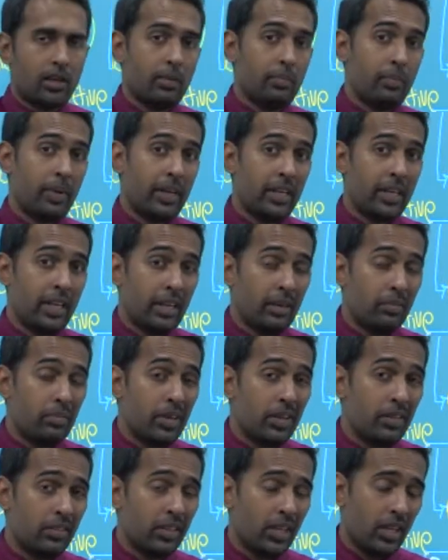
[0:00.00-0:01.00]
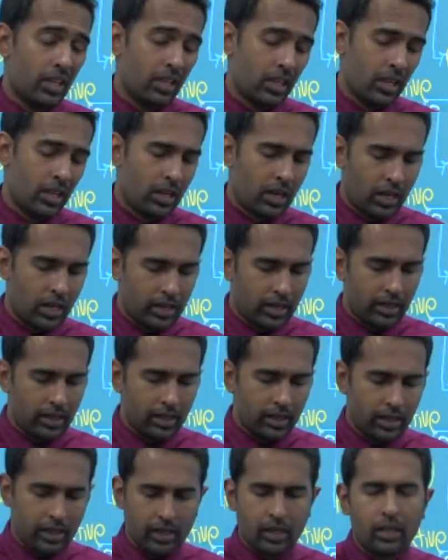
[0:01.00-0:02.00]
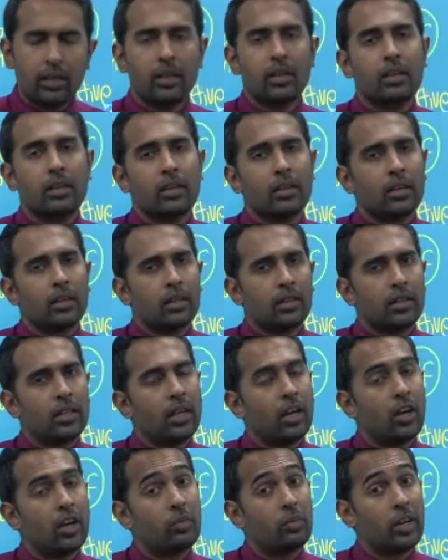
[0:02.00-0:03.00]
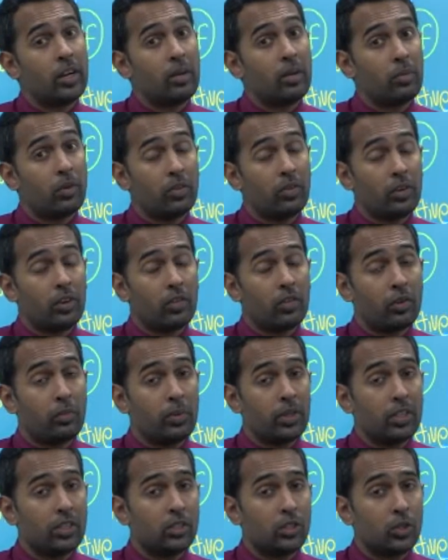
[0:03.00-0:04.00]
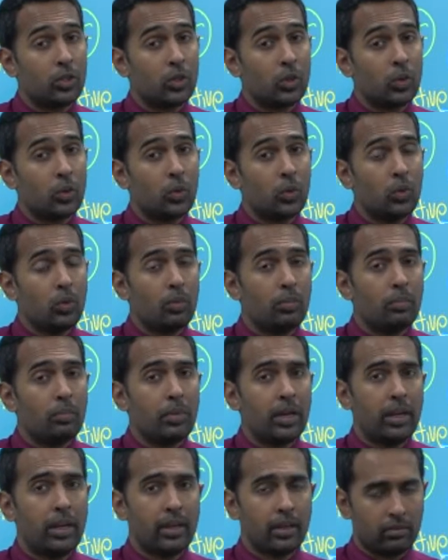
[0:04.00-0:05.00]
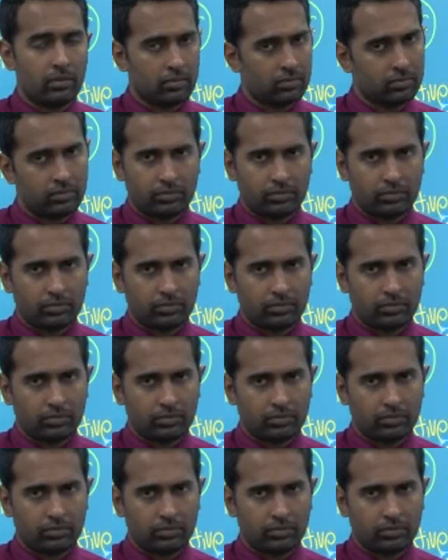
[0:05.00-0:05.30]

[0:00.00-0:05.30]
Company ABC in the current year, they have made a profit of rupees 2 million.